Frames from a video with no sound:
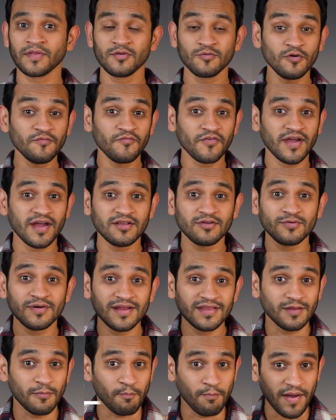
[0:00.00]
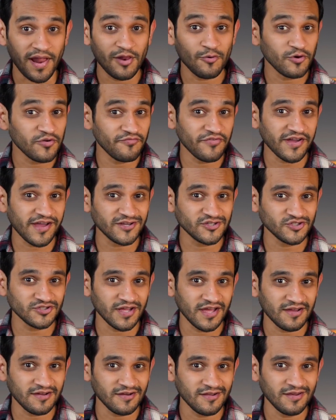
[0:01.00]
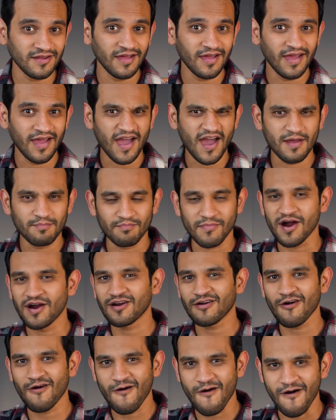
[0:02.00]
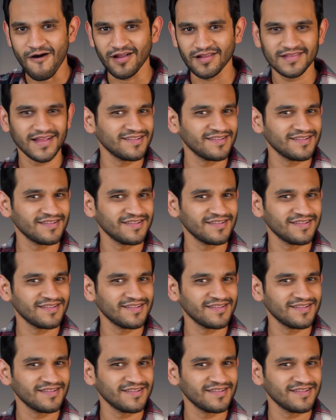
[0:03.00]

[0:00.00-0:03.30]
Don't forget to hit the bell notification icon and mark all.